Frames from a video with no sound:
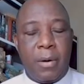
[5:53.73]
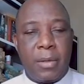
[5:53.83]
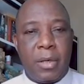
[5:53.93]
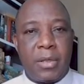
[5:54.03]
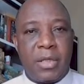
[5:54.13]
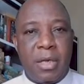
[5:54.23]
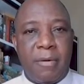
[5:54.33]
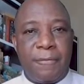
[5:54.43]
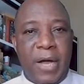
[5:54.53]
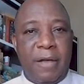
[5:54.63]
got
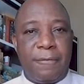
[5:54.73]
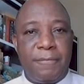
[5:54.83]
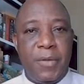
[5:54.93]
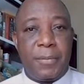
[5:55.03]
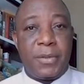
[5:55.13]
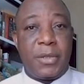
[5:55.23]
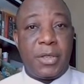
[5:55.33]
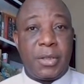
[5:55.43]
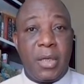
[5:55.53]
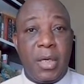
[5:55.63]
number 5
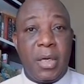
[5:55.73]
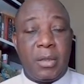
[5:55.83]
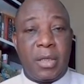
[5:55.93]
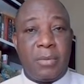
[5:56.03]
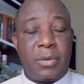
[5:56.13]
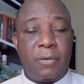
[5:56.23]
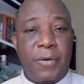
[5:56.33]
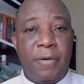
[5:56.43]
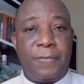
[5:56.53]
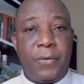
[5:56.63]
position in terms
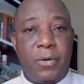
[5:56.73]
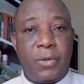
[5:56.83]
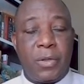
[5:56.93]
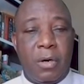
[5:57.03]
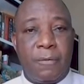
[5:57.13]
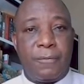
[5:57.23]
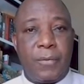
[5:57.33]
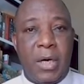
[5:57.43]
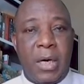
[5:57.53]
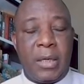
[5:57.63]
of inflows of
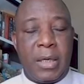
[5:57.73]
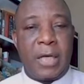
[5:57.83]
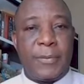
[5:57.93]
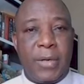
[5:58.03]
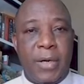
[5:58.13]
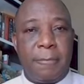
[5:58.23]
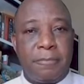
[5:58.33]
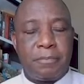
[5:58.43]
diaspora